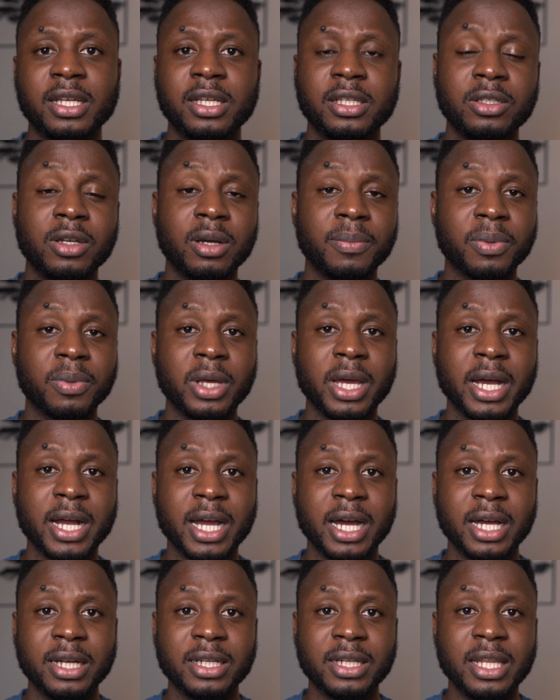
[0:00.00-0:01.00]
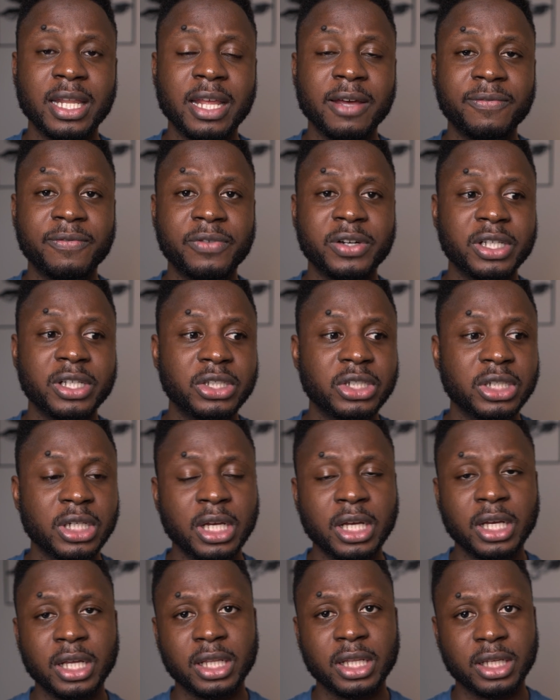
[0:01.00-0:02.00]
Your employer can leverage
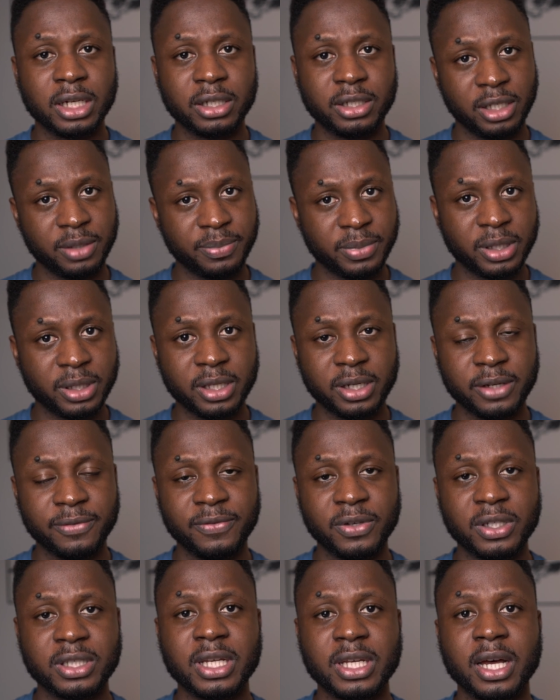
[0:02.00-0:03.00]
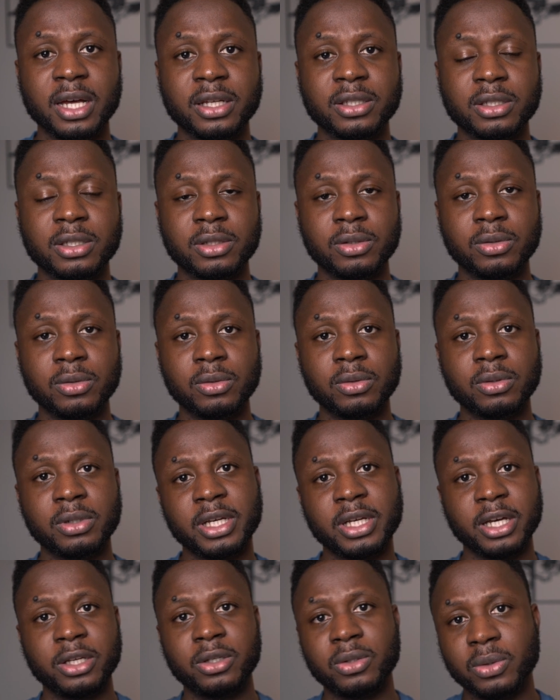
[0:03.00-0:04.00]
the EB3 visa to
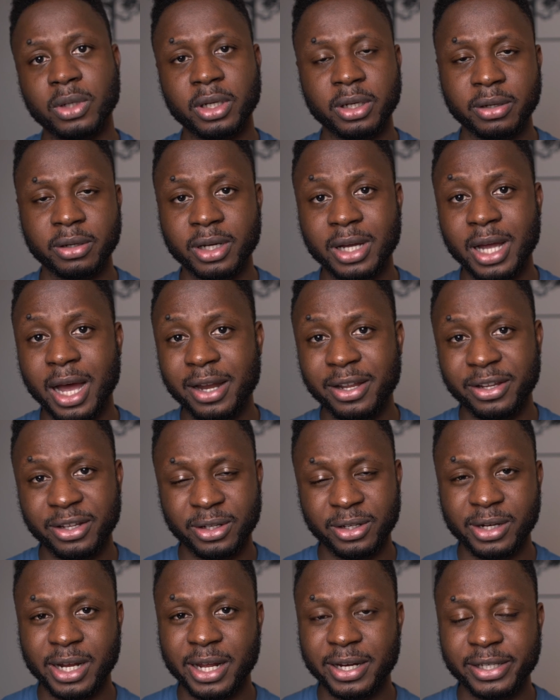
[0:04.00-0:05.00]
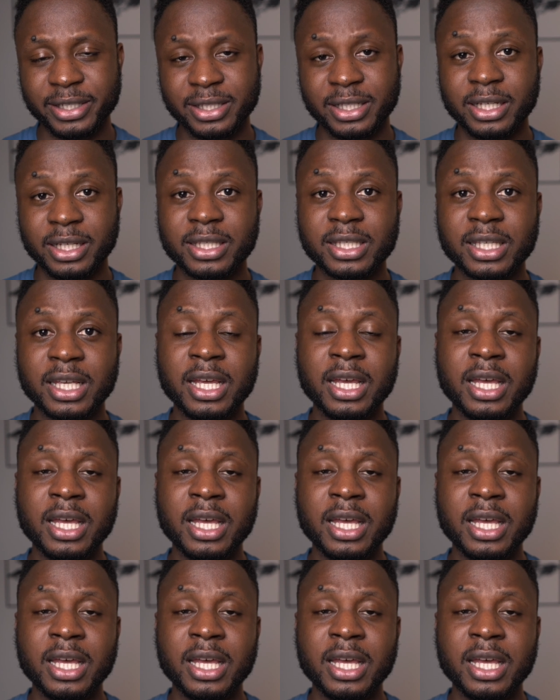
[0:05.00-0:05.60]
get you a green card in the United States.